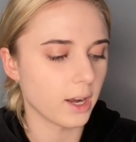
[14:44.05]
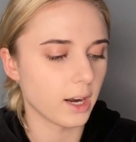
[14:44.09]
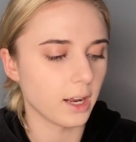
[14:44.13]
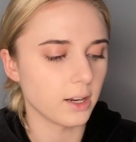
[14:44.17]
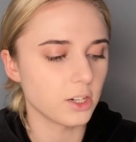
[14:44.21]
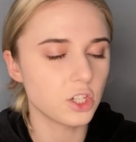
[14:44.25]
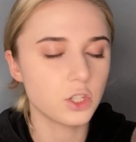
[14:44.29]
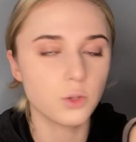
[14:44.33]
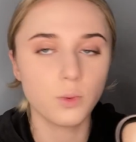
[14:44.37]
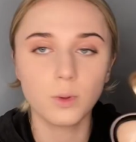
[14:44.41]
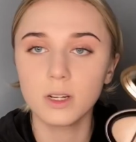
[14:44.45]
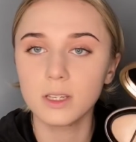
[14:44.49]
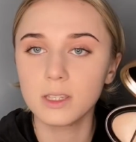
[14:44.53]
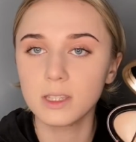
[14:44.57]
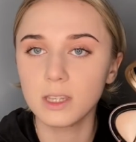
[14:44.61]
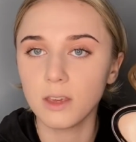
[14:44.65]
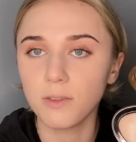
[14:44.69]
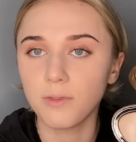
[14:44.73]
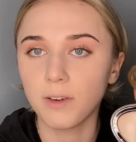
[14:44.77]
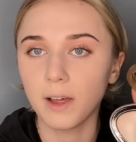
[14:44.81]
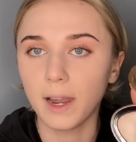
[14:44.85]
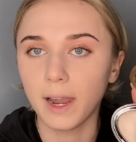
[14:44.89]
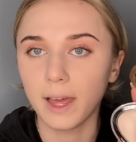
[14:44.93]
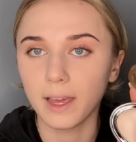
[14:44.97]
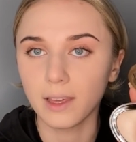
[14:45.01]
I just want to see
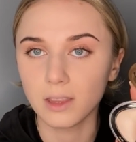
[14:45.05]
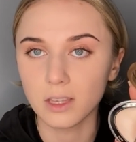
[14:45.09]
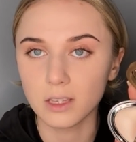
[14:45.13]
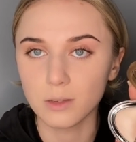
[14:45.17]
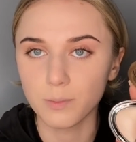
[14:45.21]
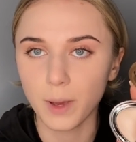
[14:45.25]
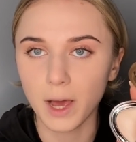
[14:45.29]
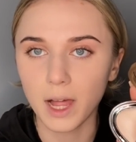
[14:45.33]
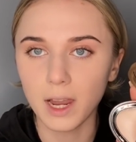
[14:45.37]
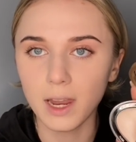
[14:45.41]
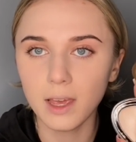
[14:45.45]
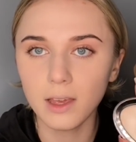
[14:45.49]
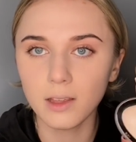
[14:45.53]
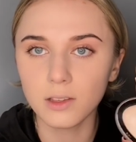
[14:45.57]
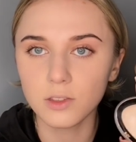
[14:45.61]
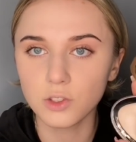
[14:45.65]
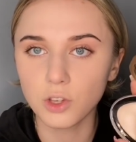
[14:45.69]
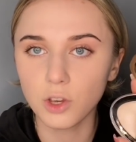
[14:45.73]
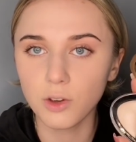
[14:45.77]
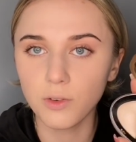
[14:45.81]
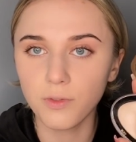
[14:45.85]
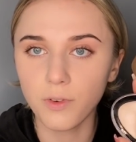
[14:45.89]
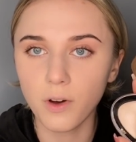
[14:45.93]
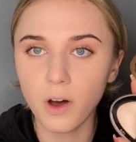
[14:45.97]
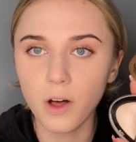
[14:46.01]
if I like this palette.
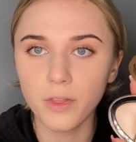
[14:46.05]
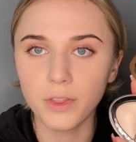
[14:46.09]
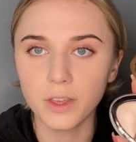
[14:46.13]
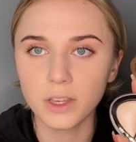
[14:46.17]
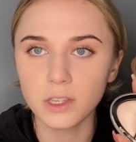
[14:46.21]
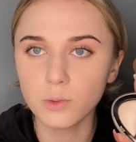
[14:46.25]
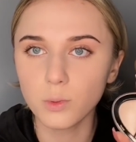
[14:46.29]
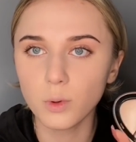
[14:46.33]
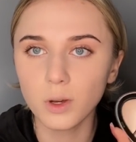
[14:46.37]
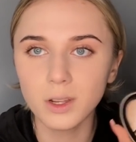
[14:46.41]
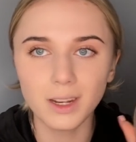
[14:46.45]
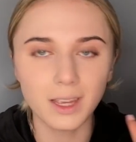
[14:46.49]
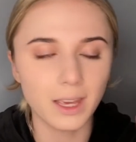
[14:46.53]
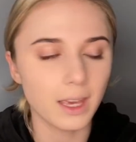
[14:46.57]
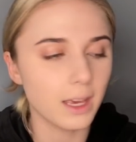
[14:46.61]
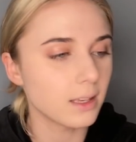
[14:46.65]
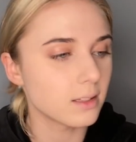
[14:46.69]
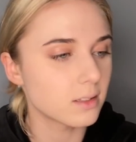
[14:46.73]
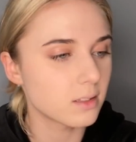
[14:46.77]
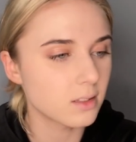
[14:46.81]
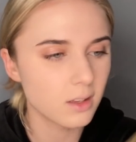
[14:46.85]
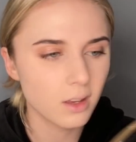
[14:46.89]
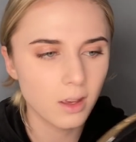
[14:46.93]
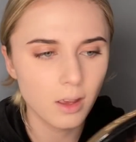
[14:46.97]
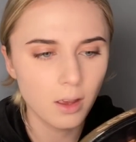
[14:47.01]
So far this one
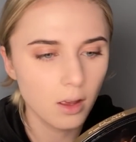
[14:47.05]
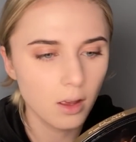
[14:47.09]
is